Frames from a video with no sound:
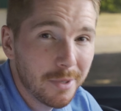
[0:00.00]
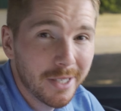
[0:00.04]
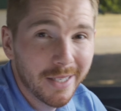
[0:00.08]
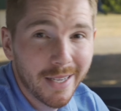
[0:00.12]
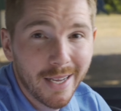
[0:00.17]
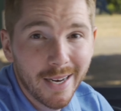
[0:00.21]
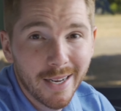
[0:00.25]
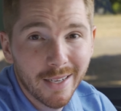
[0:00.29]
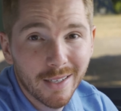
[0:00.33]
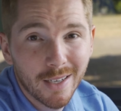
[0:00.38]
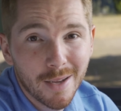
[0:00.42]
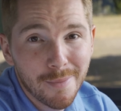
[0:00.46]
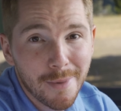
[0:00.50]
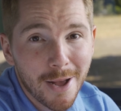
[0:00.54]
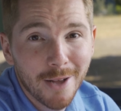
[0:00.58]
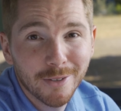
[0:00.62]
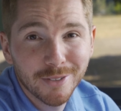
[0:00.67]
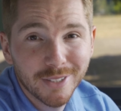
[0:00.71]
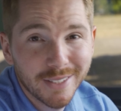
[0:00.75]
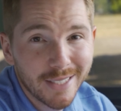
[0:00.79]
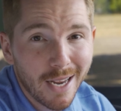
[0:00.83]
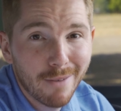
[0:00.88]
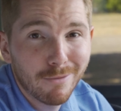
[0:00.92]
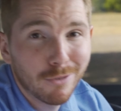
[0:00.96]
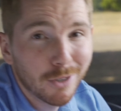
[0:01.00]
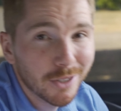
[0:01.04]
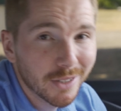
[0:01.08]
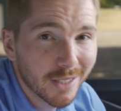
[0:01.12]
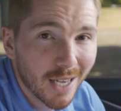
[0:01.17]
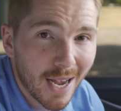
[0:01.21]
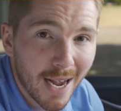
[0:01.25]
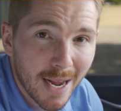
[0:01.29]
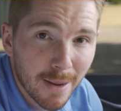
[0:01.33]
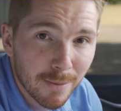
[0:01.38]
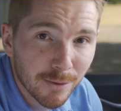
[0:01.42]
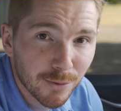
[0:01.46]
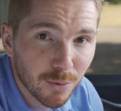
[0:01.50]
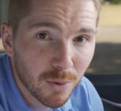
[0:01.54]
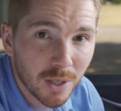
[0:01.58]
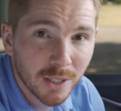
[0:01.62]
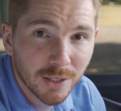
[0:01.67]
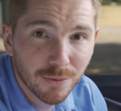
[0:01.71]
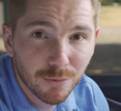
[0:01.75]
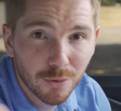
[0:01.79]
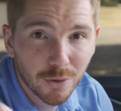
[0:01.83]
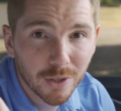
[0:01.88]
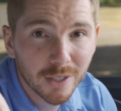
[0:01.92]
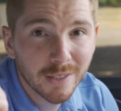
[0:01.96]
mechanic come out several times,
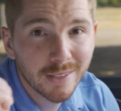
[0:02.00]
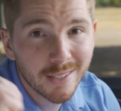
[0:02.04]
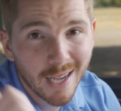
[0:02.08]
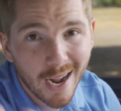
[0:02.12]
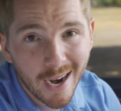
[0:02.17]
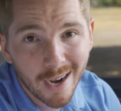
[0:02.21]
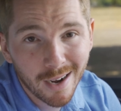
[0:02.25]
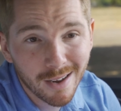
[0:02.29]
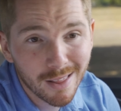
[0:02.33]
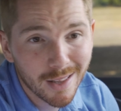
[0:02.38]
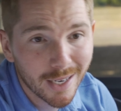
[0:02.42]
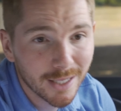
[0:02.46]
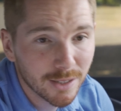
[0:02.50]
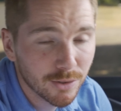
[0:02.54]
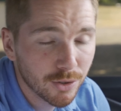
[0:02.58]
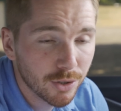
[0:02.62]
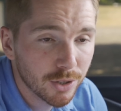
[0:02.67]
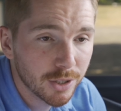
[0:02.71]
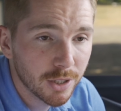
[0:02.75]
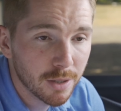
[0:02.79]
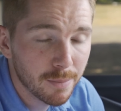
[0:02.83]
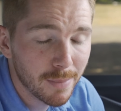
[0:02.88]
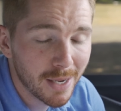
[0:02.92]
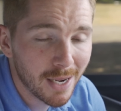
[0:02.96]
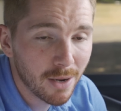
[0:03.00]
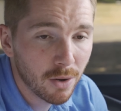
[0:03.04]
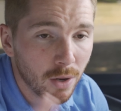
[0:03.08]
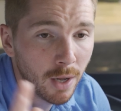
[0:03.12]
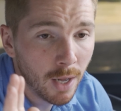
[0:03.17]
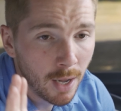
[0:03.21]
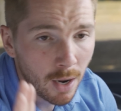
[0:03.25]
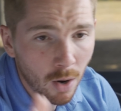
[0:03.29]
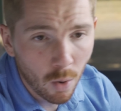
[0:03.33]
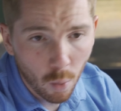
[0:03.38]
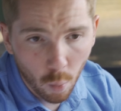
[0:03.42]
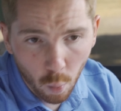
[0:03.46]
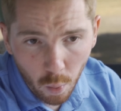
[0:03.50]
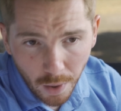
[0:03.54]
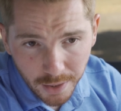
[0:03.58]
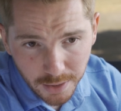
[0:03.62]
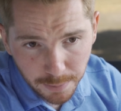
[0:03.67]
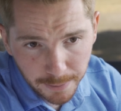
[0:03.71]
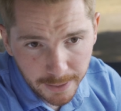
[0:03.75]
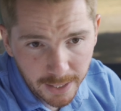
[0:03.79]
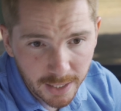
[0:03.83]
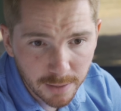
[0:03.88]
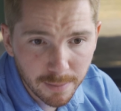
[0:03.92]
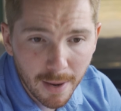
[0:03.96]
once for the tire that I told you about, once
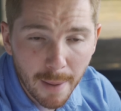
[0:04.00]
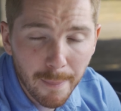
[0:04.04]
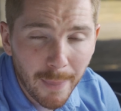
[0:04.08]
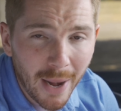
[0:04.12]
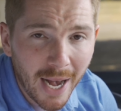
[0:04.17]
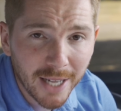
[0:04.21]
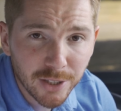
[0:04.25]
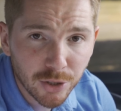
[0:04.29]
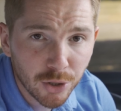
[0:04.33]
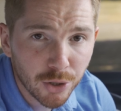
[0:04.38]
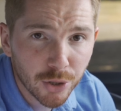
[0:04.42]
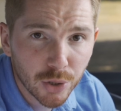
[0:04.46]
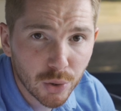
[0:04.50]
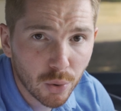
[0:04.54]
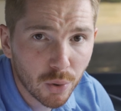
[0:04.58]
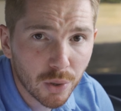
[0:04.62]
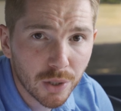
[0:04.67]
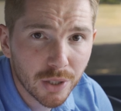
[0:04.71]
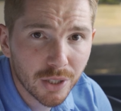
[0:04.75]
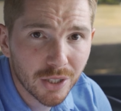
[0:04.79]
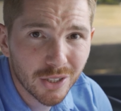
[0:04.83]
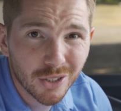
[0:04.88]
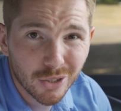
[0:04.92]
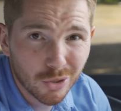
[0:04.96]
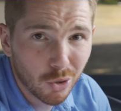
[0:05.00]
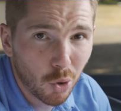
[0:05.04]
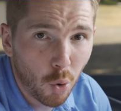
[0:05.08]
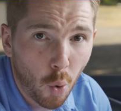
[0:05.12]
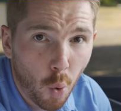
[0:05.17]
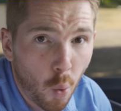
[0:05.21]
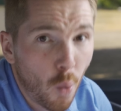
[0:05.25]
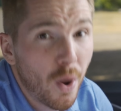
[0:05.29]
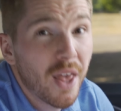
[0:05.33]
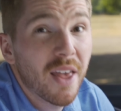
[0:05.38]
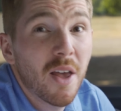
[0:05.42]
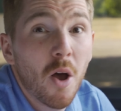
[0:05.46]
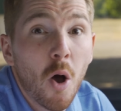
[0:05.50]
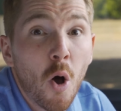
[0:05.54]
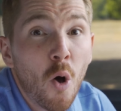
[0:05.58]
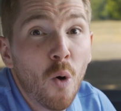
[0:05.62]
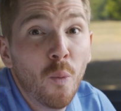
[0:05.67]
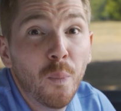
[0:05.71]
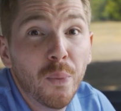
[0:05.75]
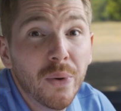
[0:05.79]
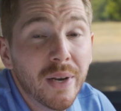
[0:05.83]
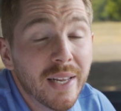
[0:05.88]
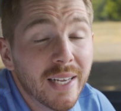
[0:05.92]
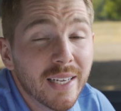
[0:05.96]
because my passenger door just quit
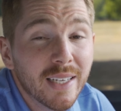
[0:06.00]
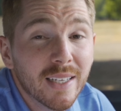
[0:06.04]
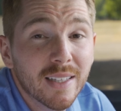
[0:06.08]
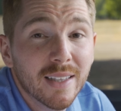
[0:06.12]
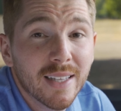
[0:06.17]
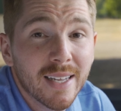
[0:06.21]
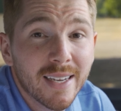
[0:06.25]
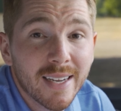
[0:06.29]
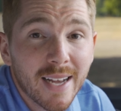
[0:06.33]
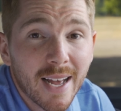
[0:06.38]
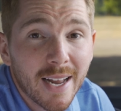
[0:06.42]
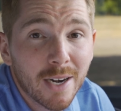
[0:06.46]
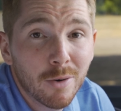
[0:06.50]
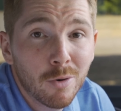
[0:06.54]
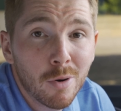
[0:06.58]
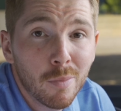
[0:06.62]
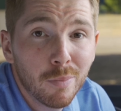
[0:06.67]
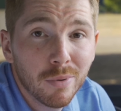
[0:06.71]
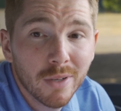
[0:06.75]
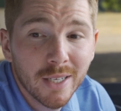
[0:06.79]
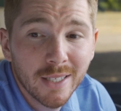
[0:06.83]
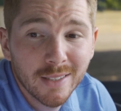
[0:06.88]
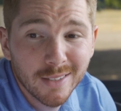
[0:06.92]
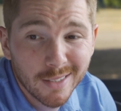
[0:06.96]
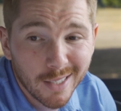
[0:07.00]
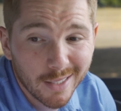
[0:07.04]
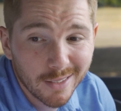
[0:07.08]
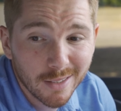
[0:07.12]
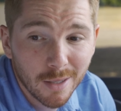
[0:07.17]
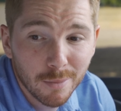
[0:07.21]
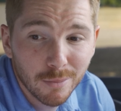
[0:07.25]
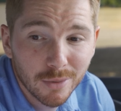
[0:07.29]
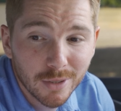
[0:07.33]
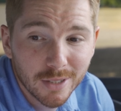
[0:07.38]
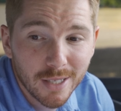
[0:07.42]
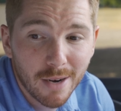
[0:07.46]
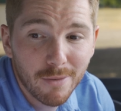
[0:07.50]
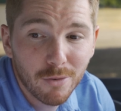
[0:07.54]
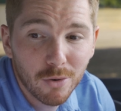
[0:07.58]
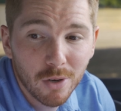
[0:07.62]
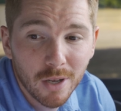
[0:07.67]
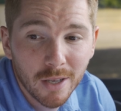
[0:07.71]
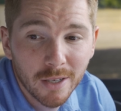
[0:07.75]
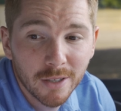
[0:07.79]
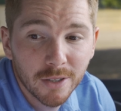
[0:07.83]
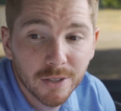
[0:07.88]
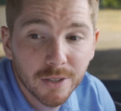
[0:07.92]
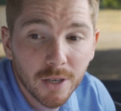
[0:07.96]
opening and they had to replace like some several
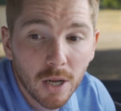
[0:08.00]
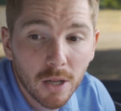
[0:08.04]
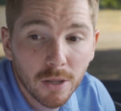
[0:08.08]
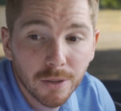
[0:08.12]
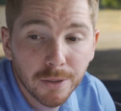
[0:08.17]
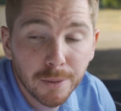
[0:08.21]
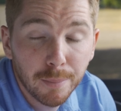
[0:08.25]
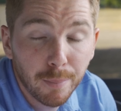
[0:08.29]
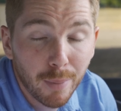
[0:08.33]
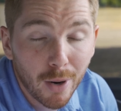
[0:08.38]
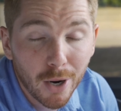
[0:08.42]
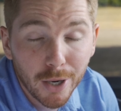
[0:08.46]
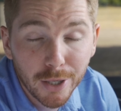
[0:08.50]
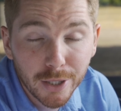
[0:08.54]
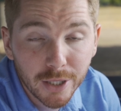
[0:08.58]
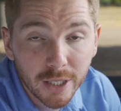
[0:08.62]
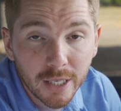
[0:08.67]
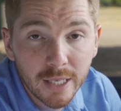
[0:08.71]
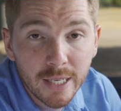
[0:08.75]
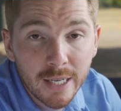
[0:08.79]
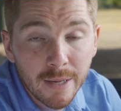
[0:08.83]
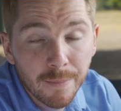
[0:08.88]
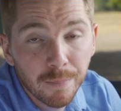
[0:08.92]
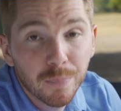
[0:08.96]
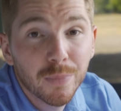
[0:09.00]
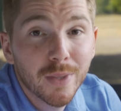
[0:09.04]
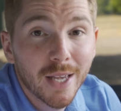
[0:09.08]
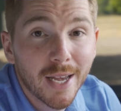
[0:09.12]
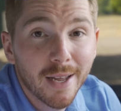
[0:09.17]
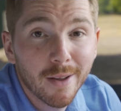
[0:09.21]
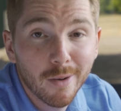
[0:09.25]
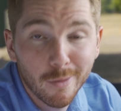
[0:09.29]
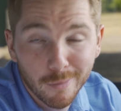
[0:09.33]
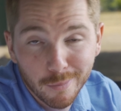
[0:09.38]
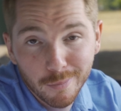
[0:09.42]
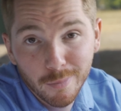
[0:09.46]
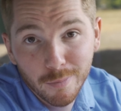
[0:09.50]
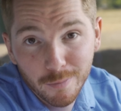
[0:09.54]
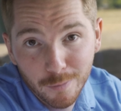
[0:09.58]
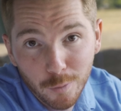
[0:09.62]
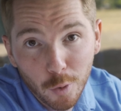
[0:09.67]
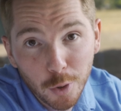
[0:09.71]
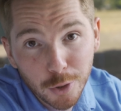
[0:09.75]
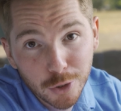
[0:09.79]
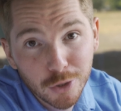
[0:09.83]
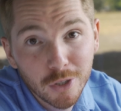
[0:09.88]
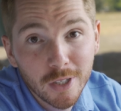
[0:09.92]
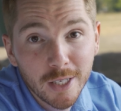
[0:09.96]
$100 part that
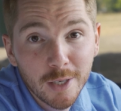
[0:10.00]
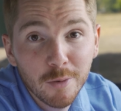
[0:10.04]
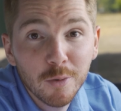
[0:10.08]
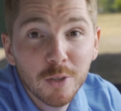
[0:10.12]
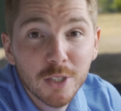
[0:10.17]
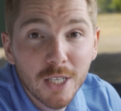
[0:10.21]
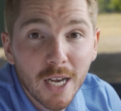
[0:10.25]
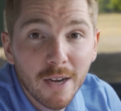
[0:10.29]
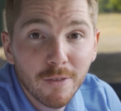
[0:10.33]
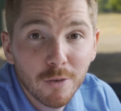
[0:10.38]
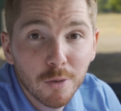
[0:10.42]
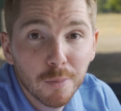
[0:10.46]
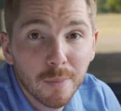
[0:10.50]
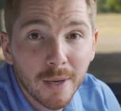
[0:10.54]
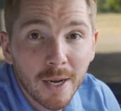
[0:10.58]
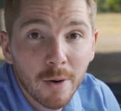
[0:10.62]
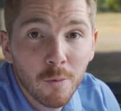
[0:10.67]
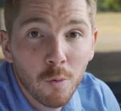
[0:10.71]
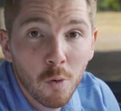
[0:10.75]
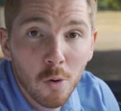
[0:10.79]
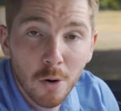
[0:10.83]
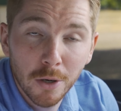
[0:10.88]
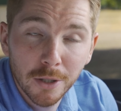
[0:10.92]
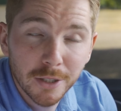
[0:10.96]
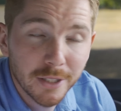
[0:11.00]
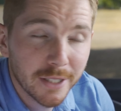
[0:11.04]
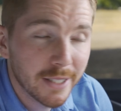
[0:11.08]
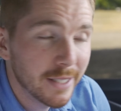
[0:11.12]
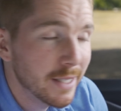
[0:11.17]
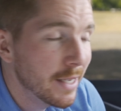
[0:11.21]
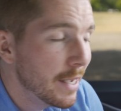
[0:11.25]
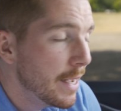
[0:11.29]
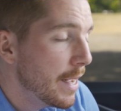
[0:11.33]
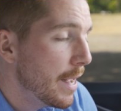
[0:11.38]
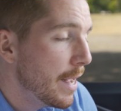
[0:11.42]
fortunately was covered by warranty.